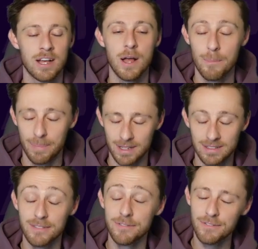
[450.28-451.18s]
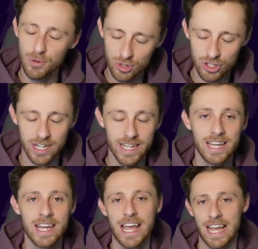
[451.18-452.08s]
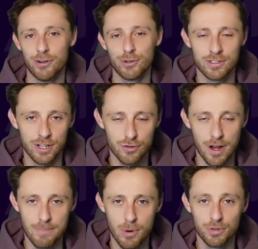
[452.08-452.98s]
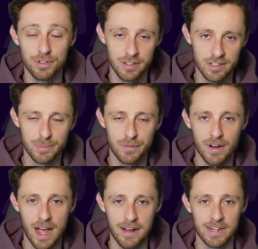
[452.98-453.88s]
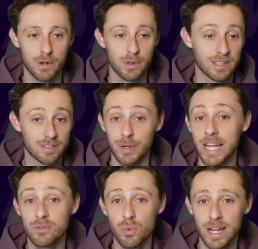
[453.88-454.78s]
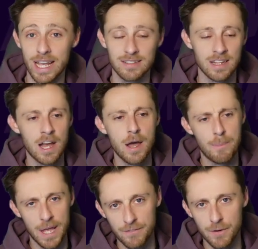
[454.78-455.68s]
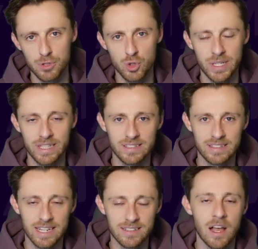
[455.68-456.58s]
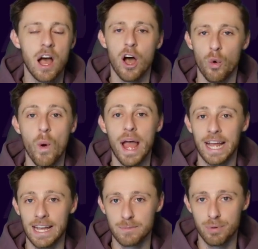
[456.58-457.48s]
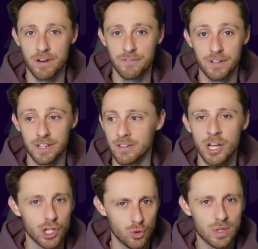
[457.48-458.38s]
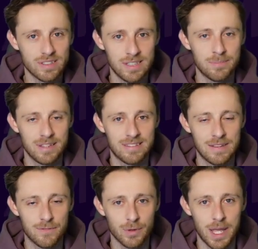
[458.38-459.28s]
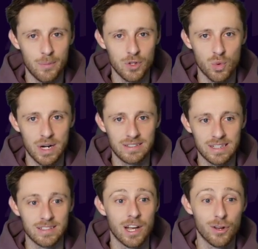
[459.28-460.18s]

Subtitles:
But unfortunately, it looks like Graham Potter does prefer Areola, so it is what it is. Pickford between the sticks away against Brentford, and you would have seen my team from game week 26.